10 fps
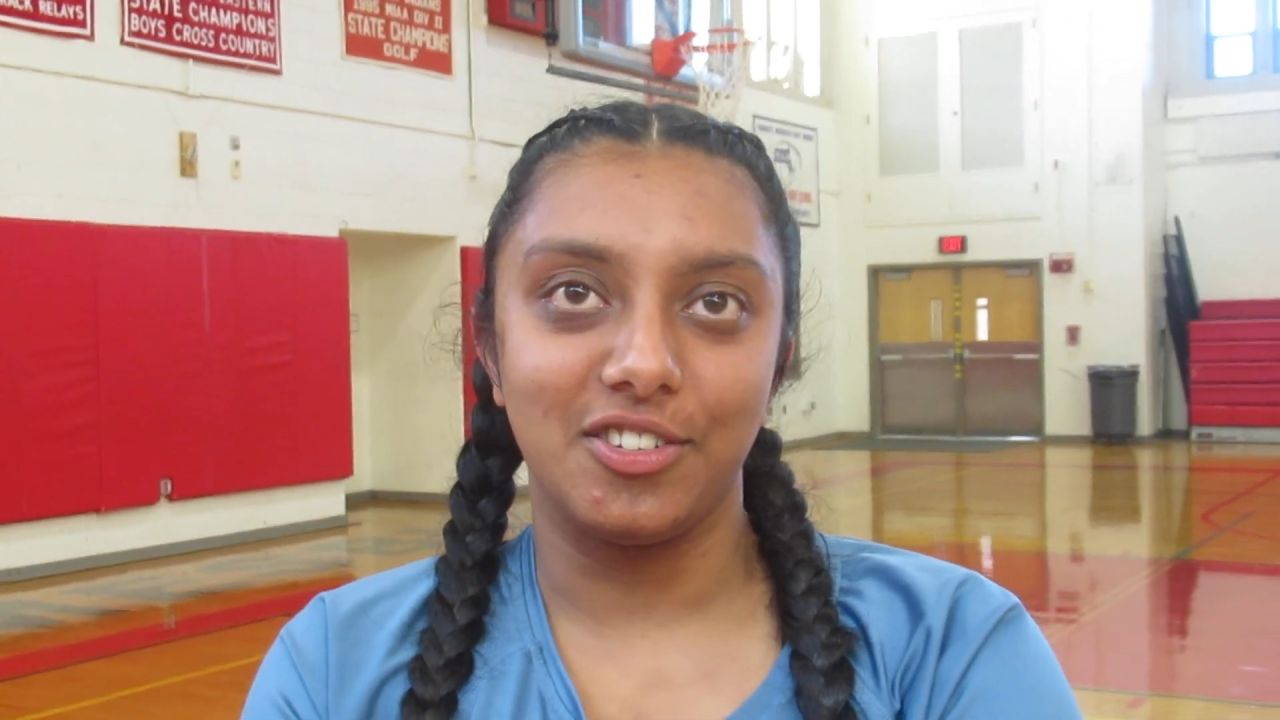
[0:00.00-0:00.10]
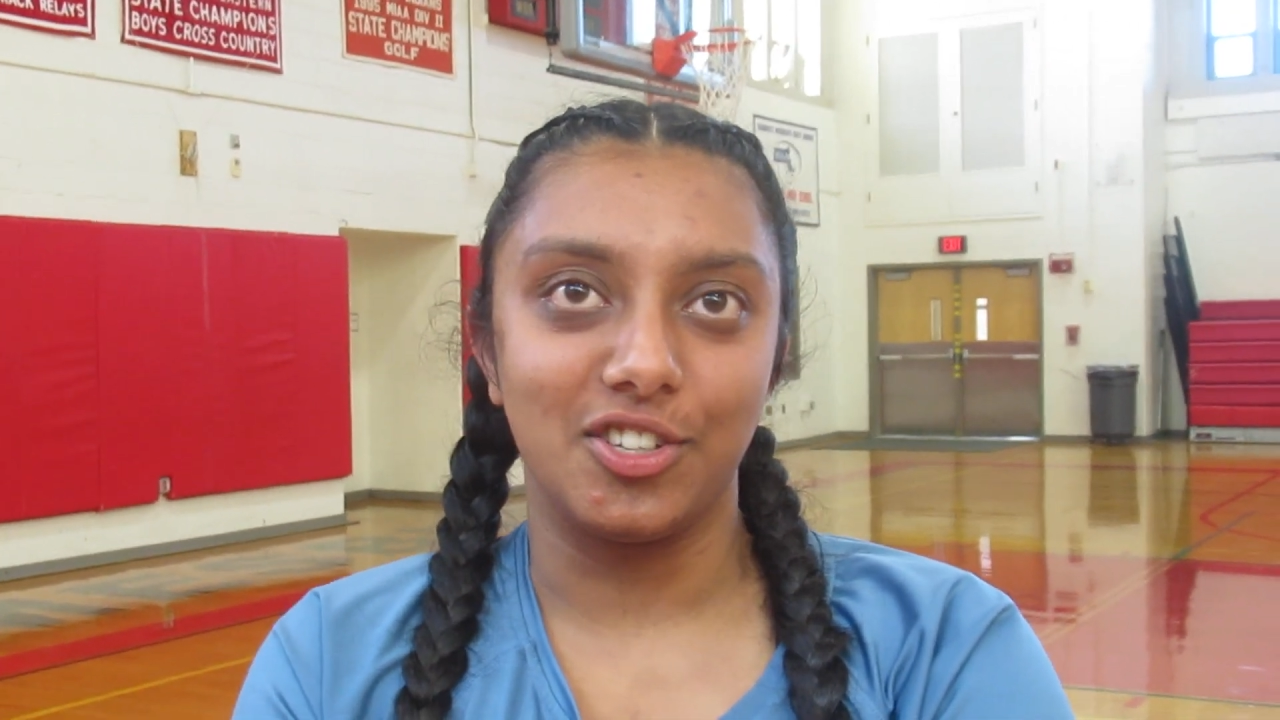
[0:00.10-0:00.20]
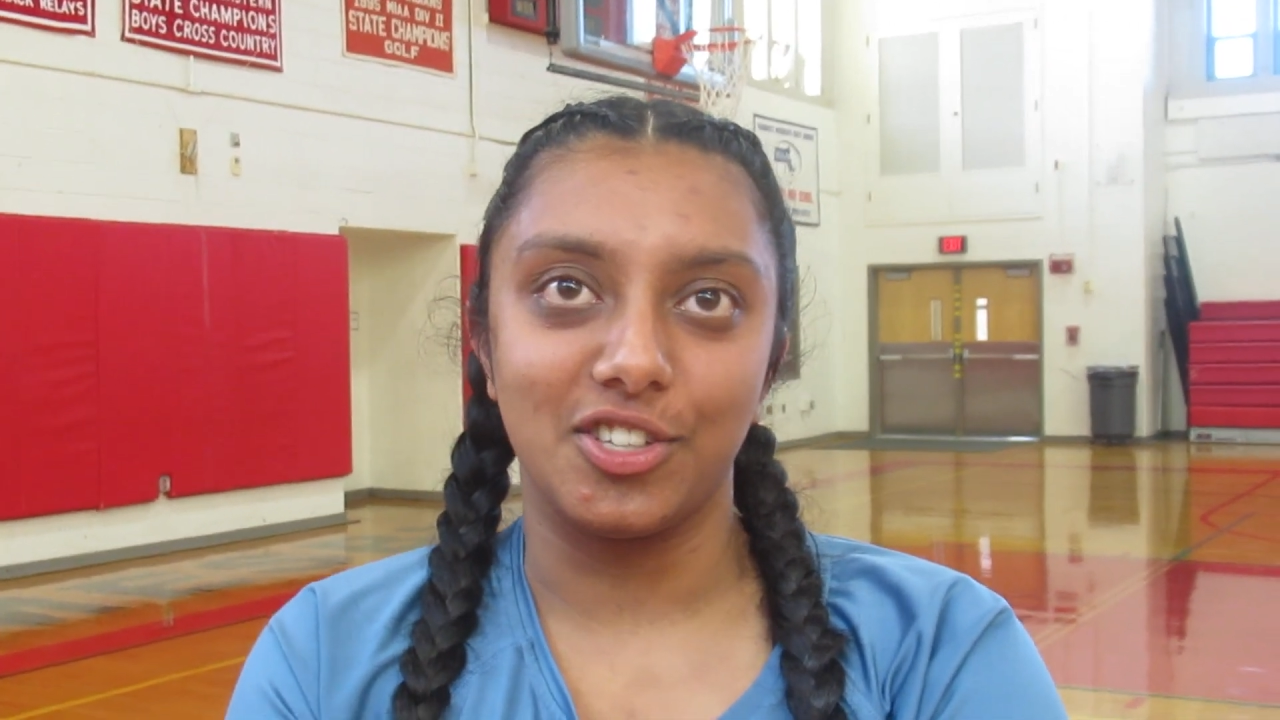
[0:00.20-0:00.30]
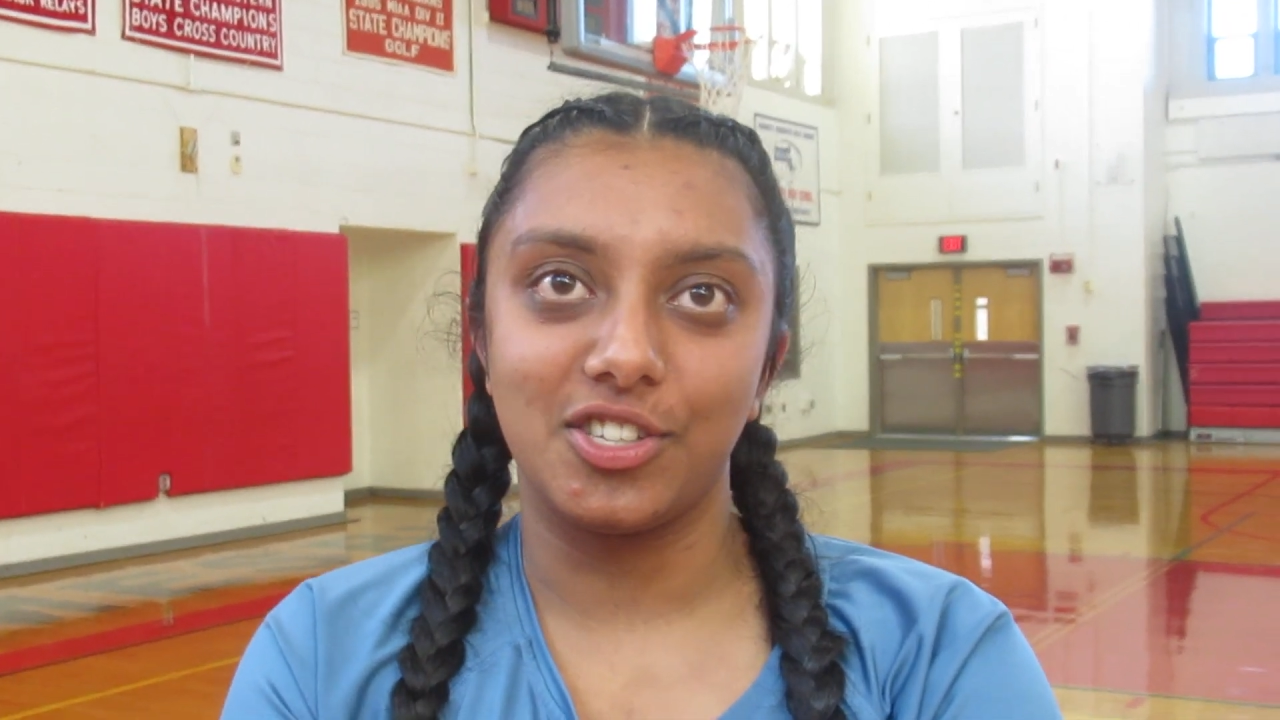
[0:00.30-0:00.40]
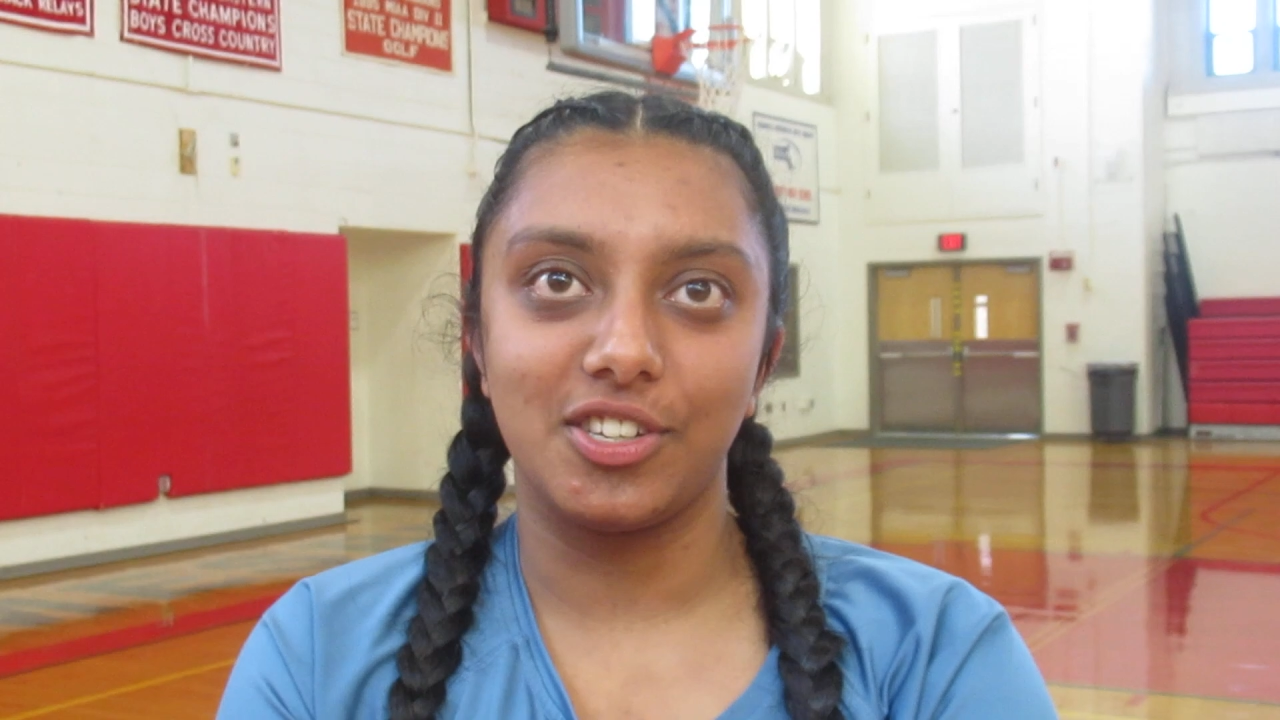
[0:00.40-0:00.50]

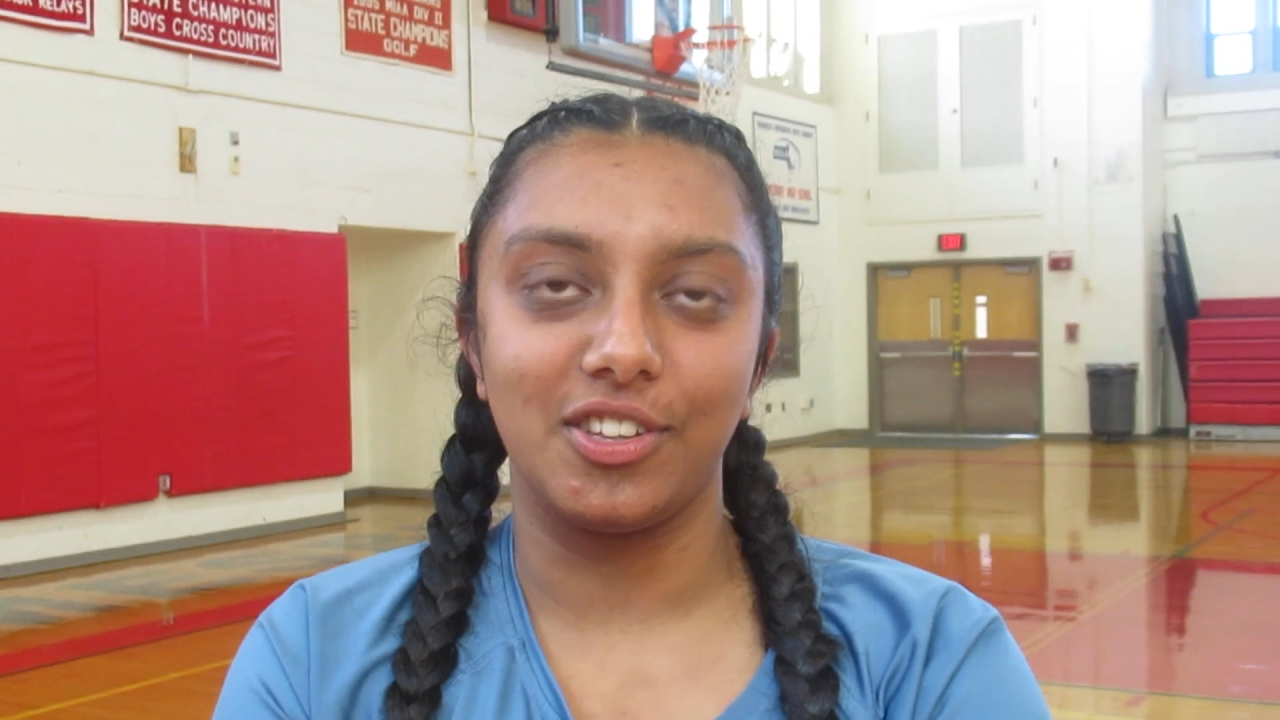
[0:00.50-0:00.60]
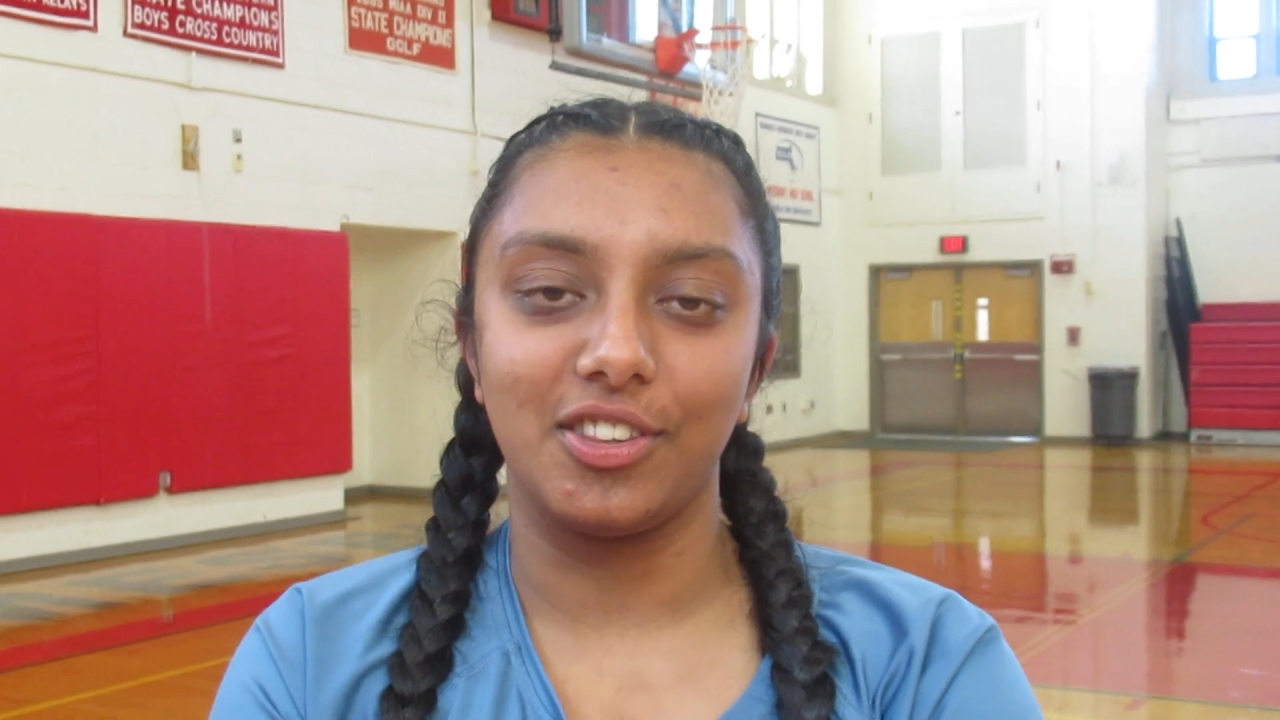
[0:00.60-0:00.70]
just